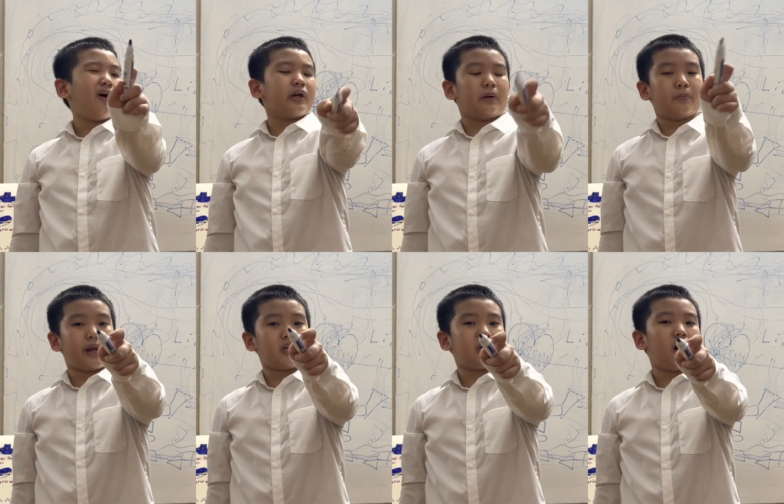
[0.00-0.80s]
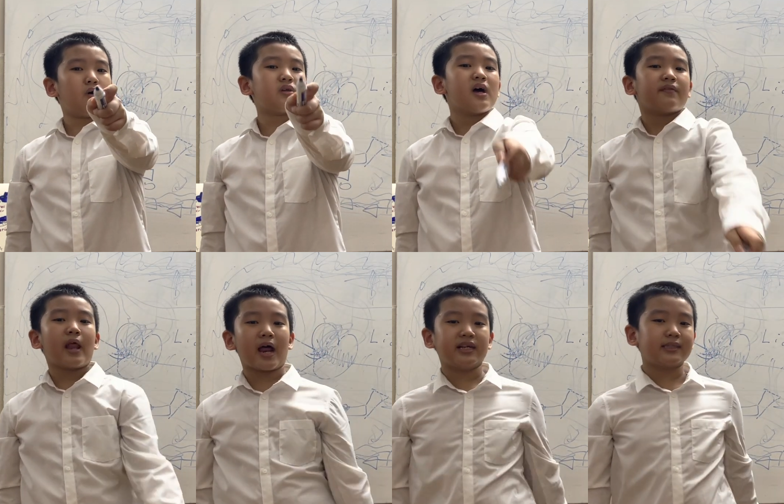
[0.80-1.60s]
the brain knows
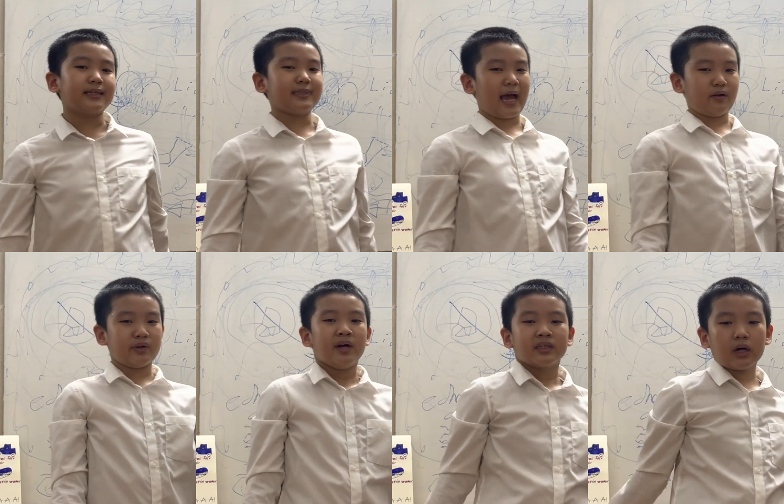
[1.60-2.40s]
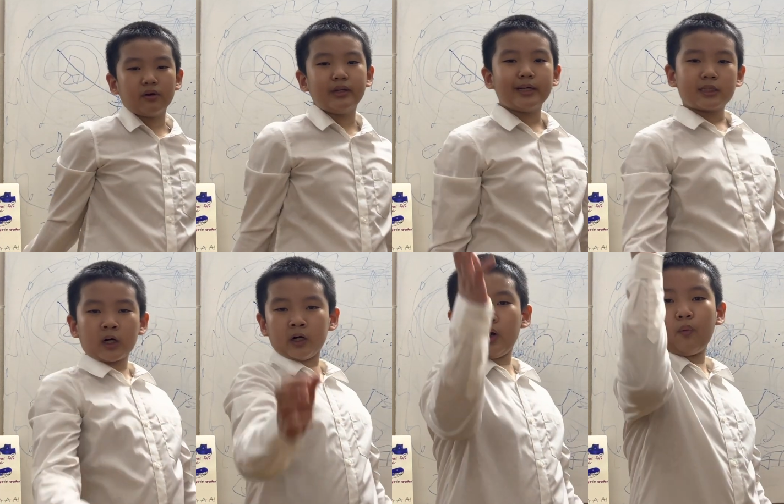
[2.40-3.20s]
that is the sound. So the
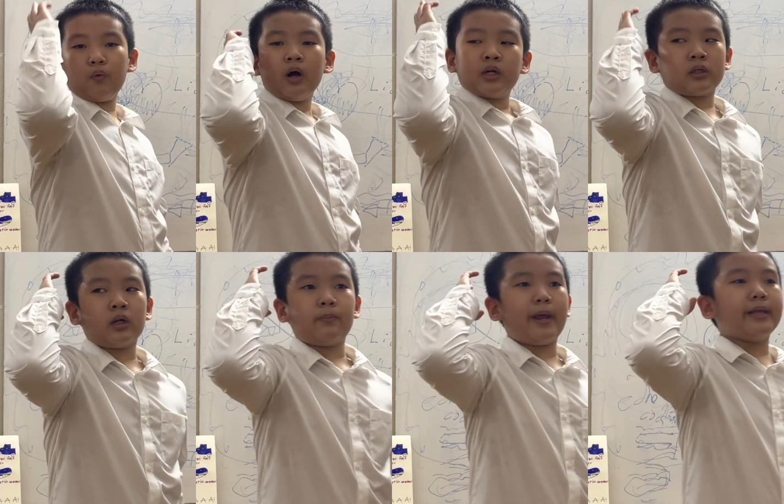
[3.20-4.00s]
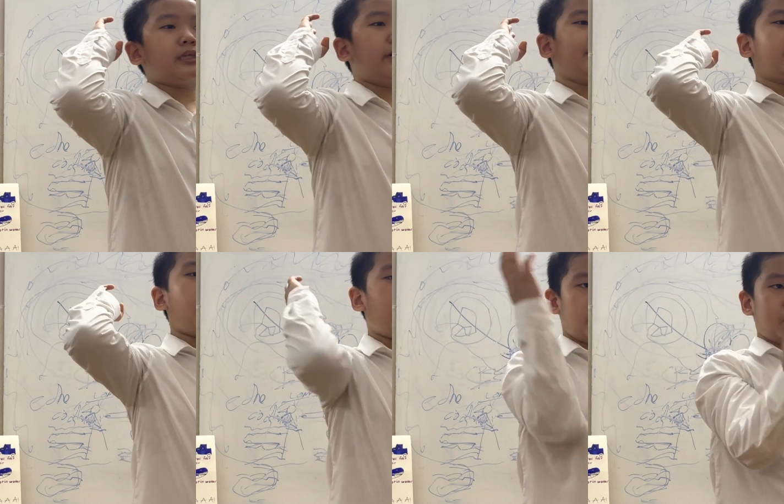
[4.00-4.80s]
brain turns the
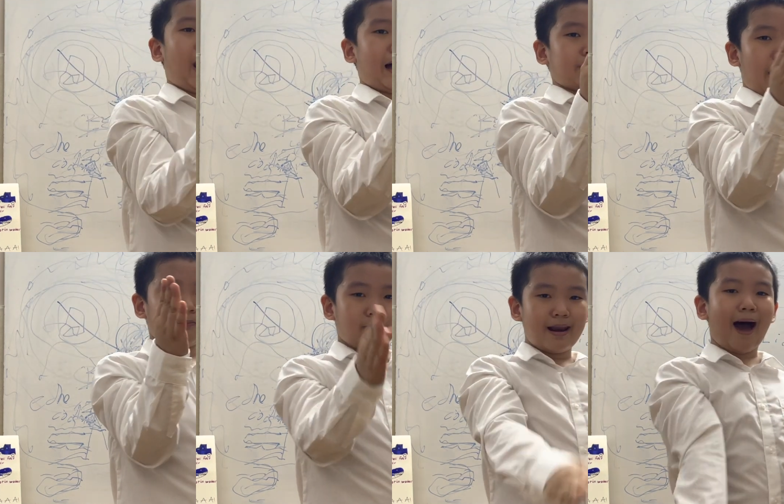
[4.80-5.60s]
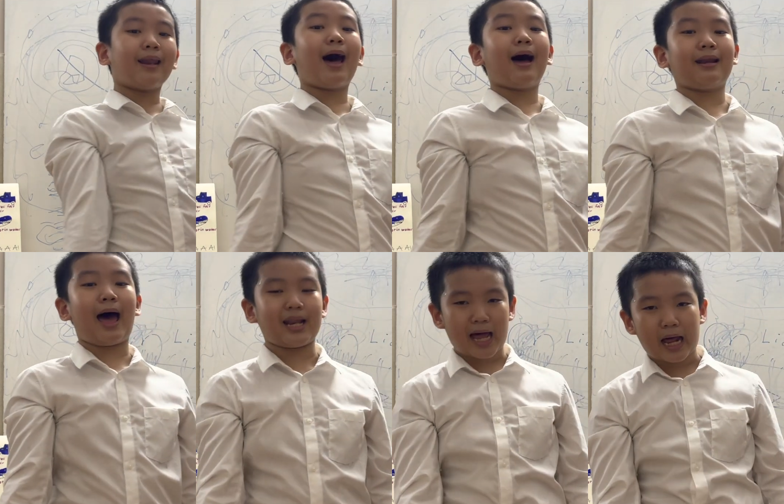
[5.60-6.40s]
word blah blah blah la
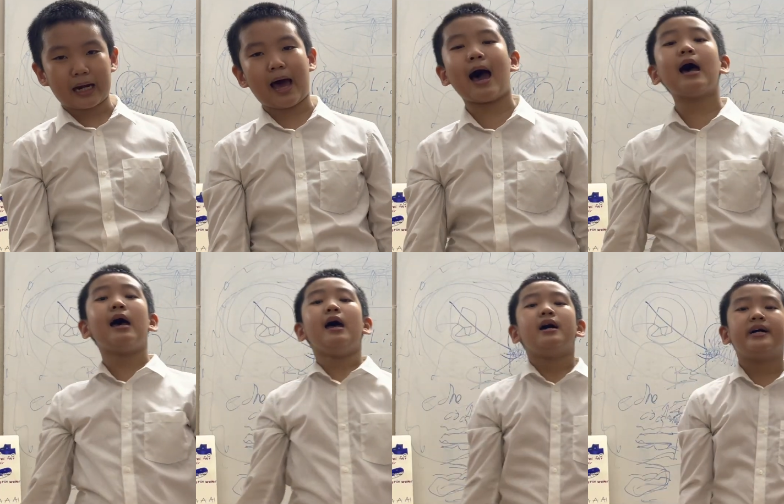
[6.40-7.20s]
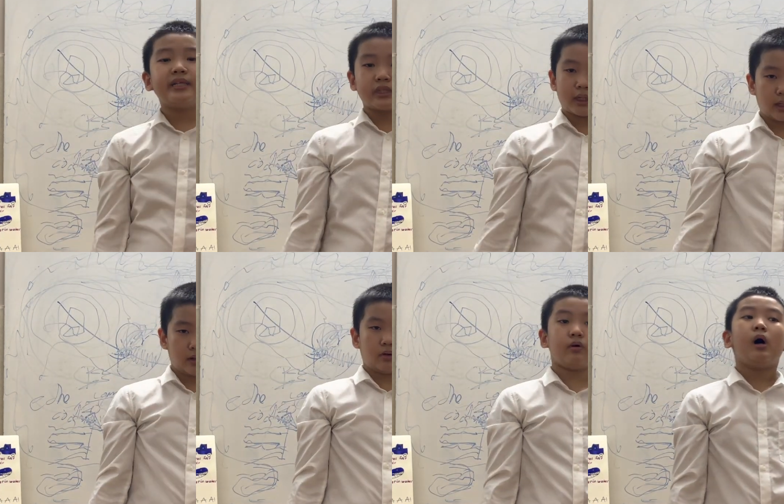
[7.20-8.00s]
la la la
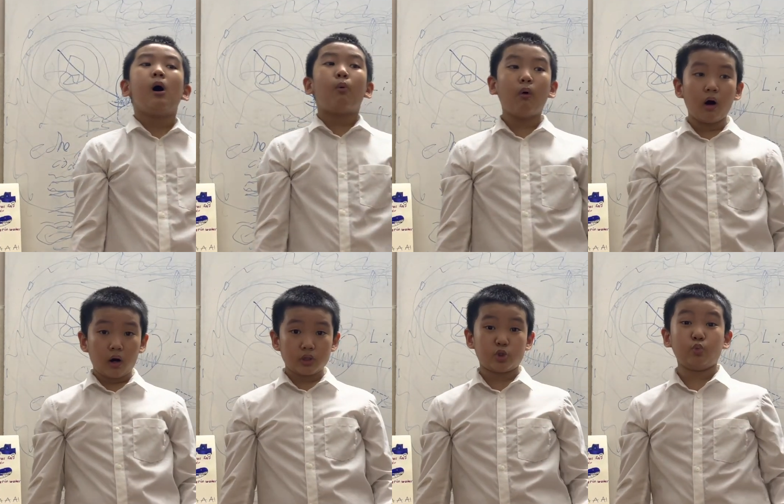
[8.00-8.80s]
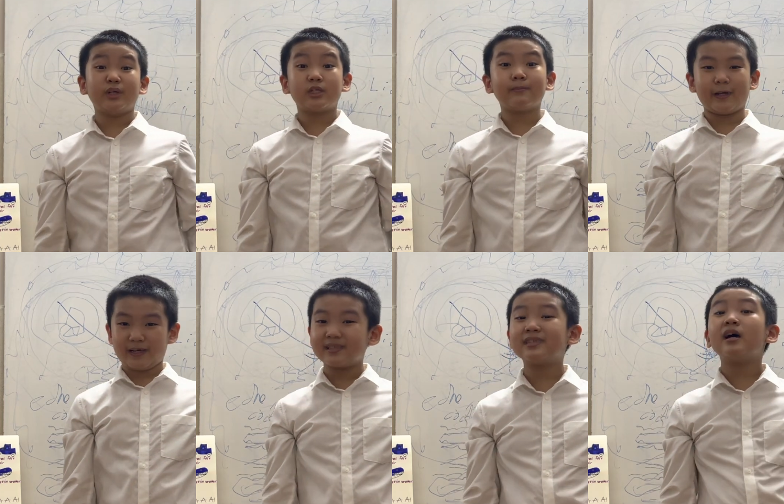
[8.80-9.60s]
into words, which
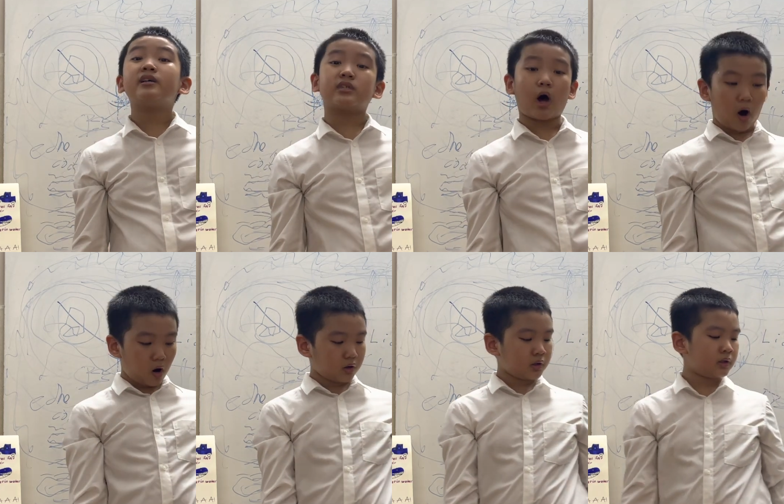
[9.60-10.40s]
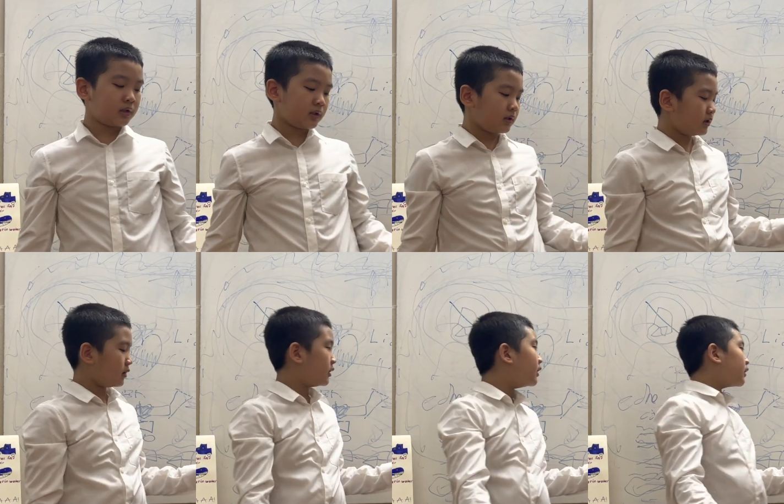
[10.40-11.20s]
means song.
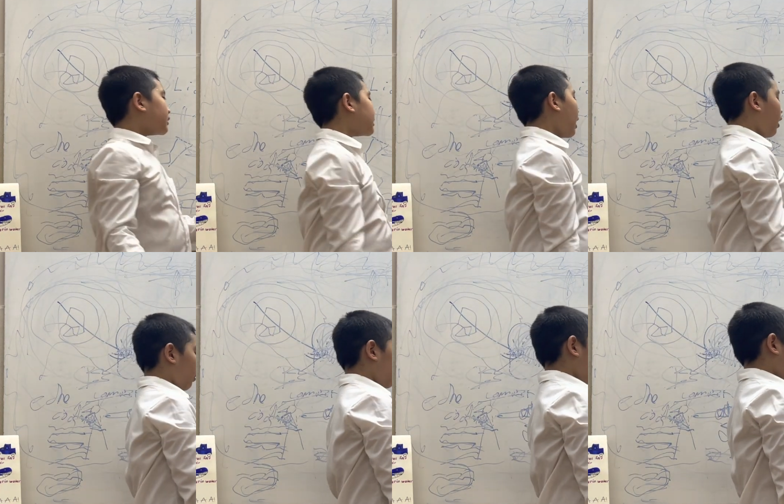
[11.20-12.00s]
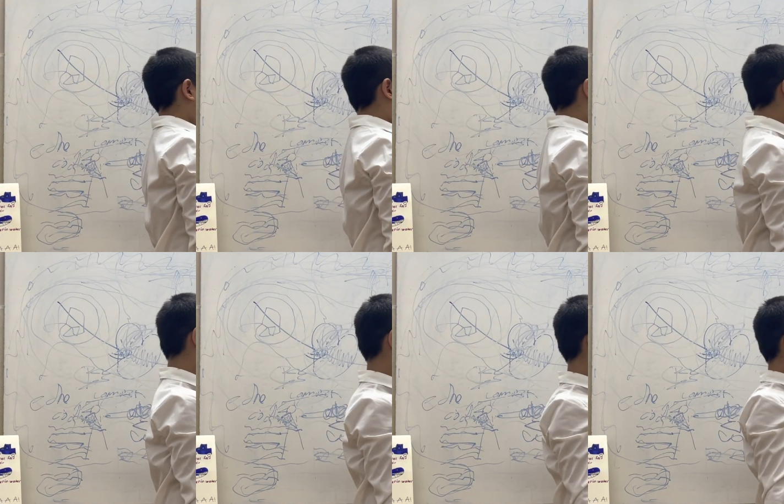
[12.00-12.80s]
So
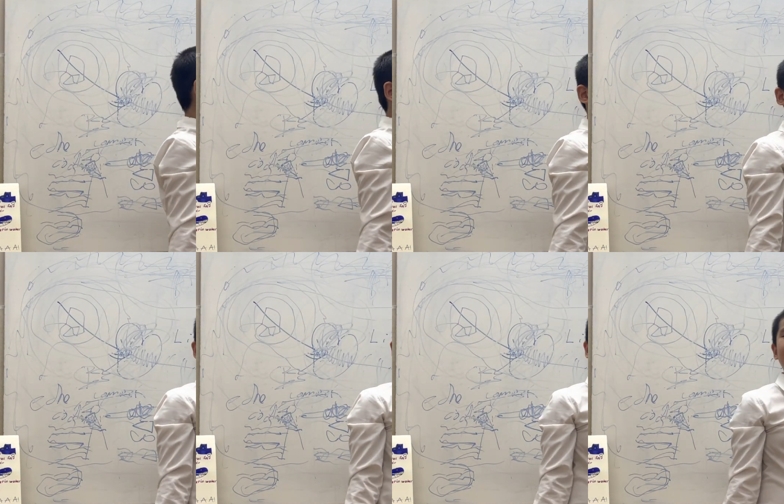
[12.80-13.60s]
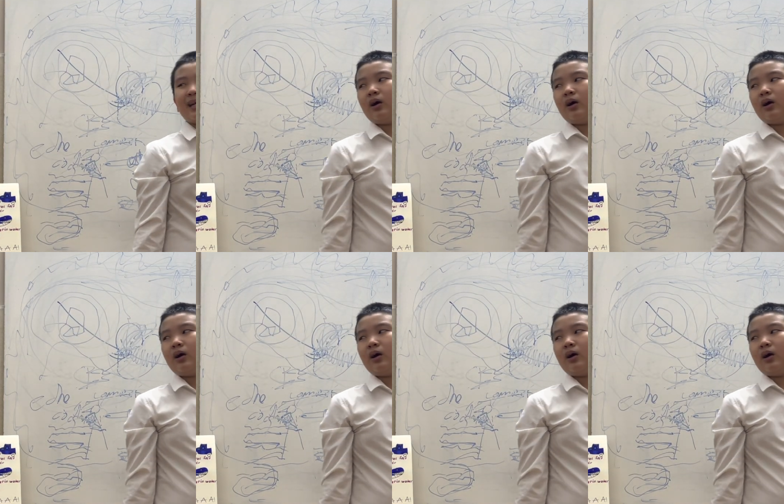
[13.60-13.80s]
that is